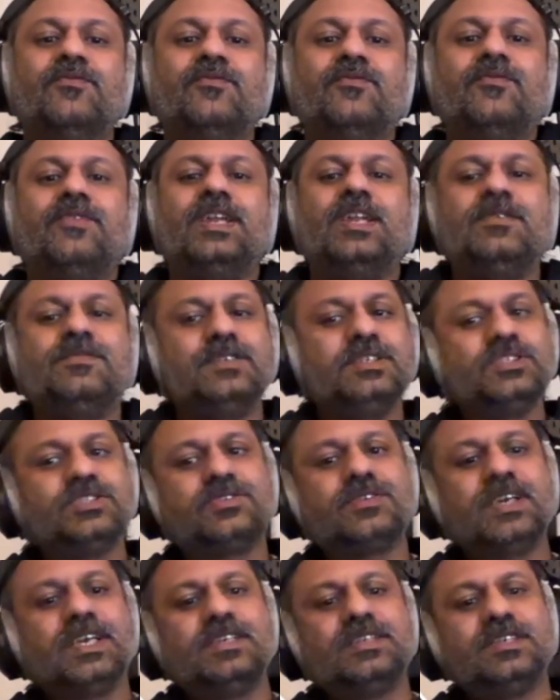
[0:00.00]
When I first
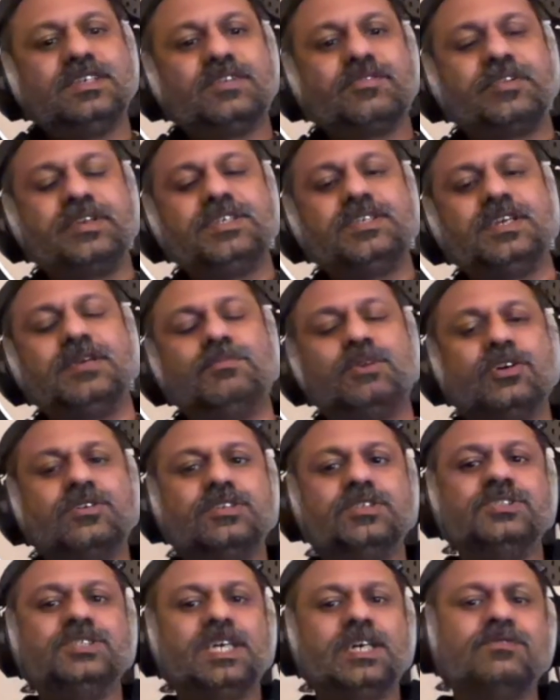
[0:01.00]
tried integrating a
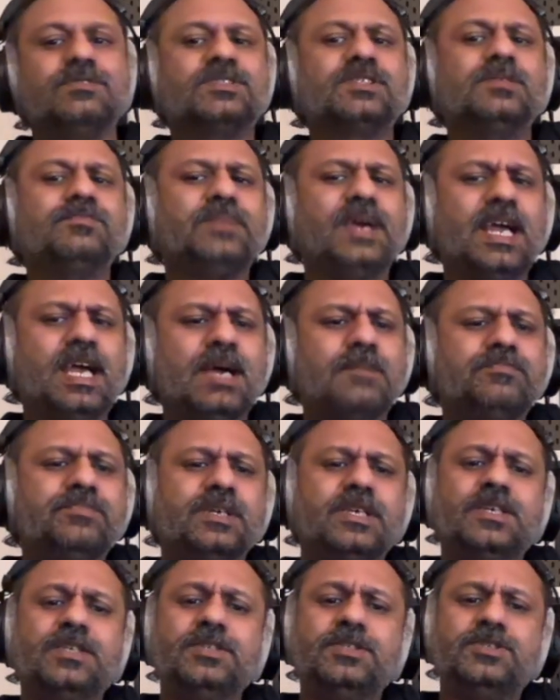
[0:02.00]
modern JavaScript app
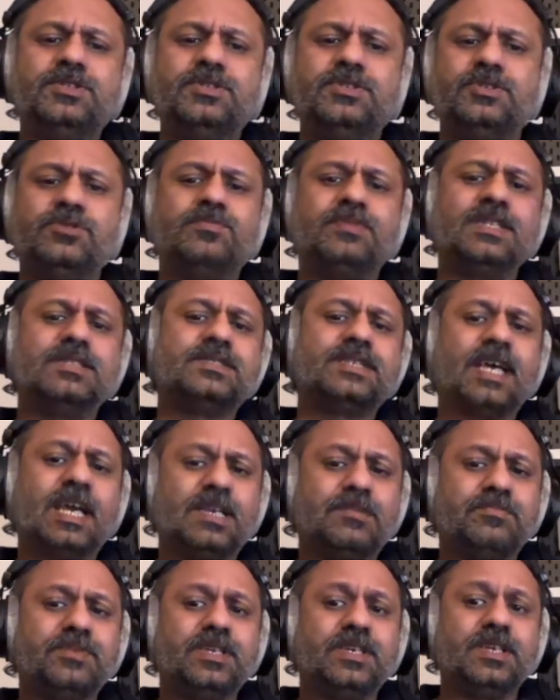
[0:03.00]
into Drupal's
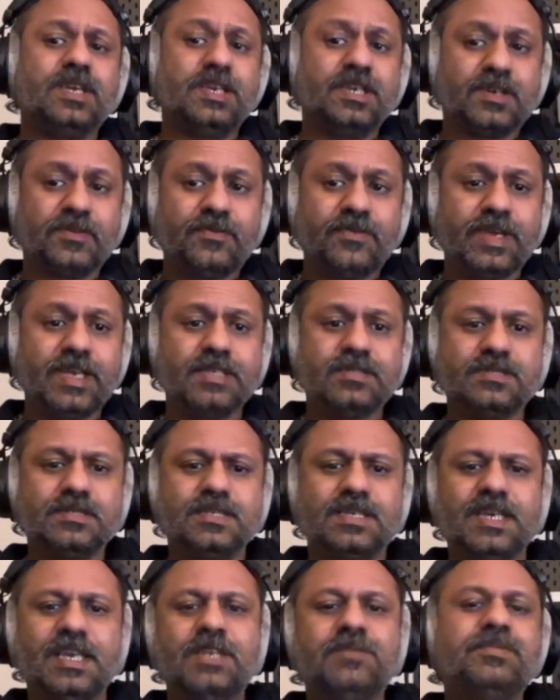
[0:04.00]
admin interface,
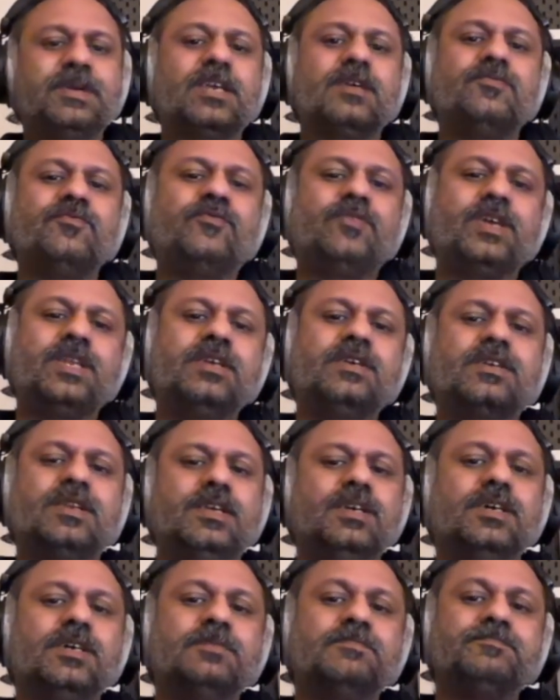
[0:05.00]
it became very
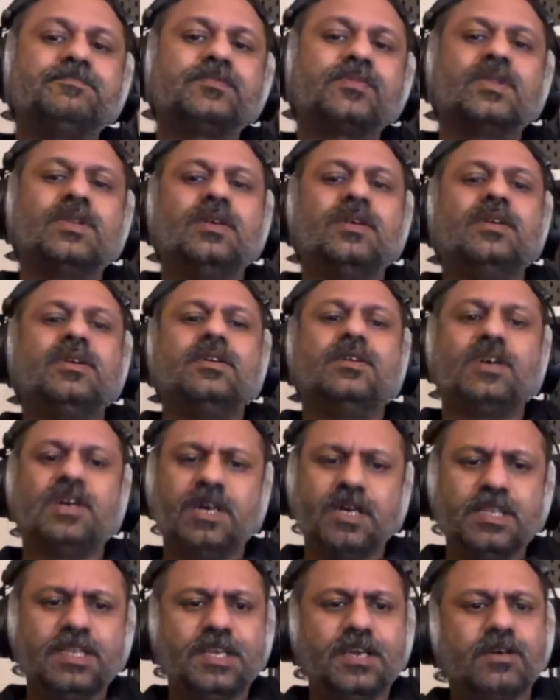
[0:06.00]
clear
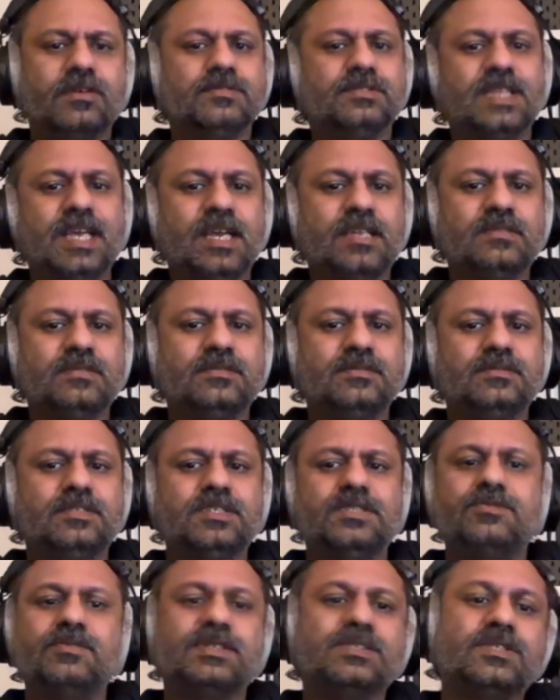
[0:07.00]
early on that
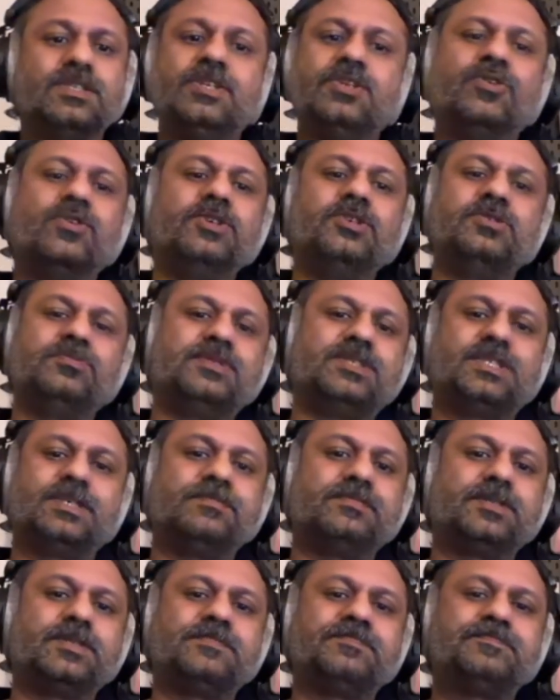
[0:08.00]
this wasn't going to be
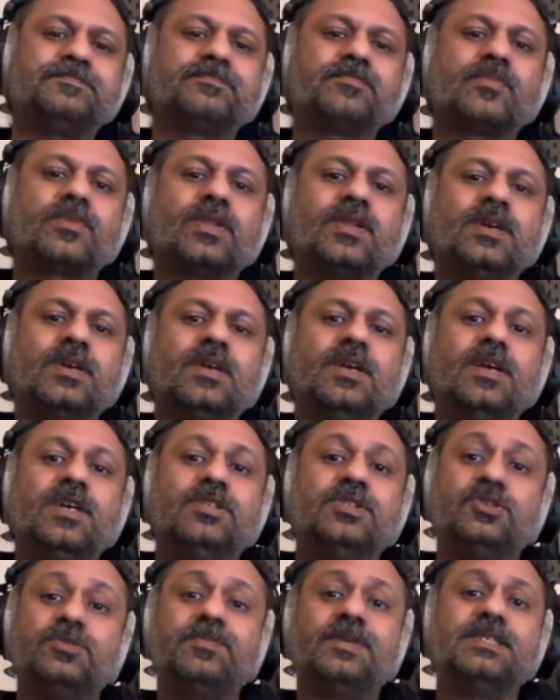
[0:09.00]
simple.
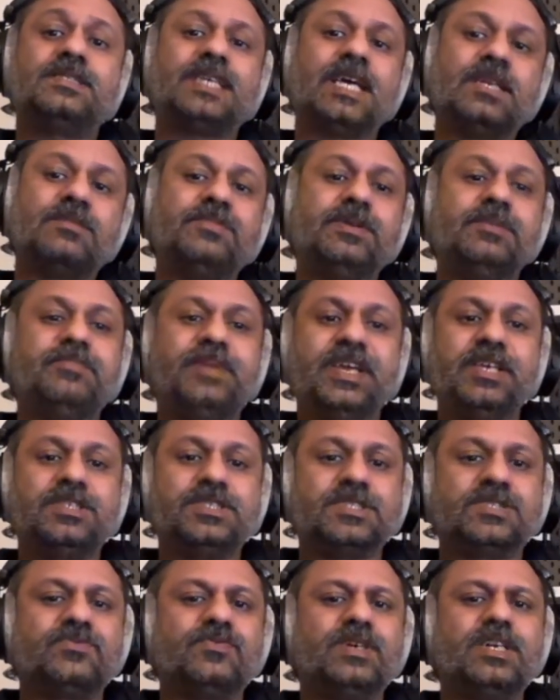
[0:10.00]
Drupal's admin
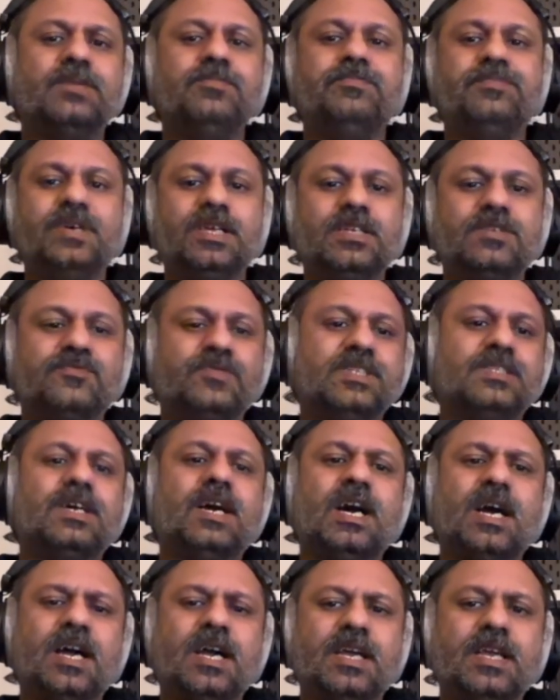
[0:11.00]
pages weren't built with
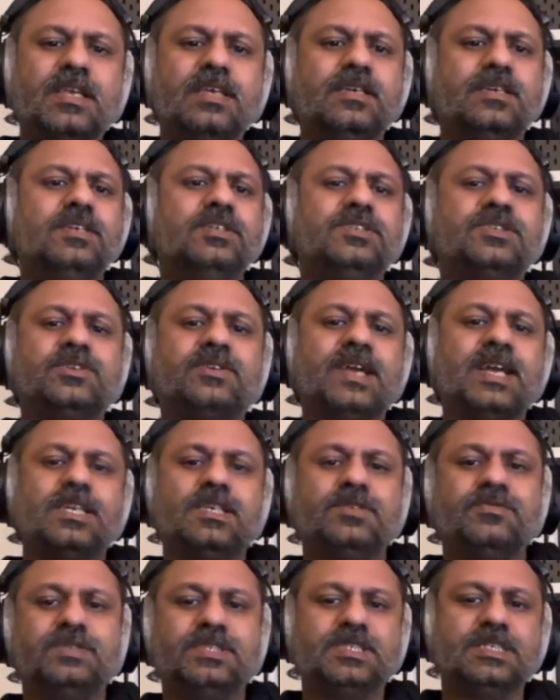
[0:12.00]
high
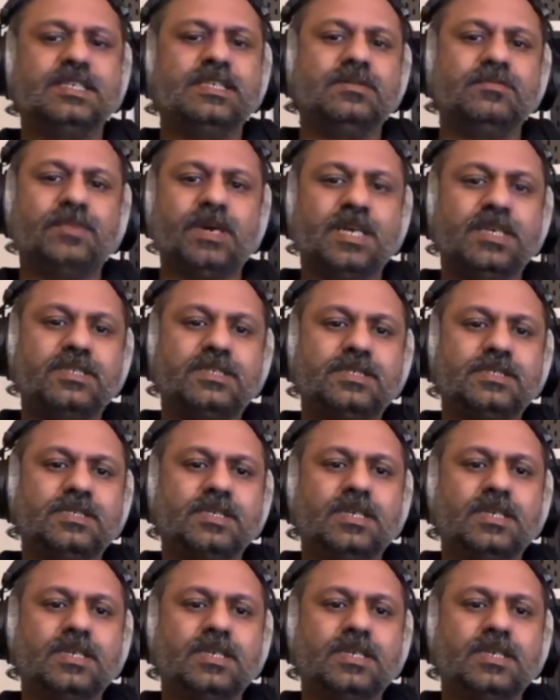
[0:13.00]
interactivity in mind.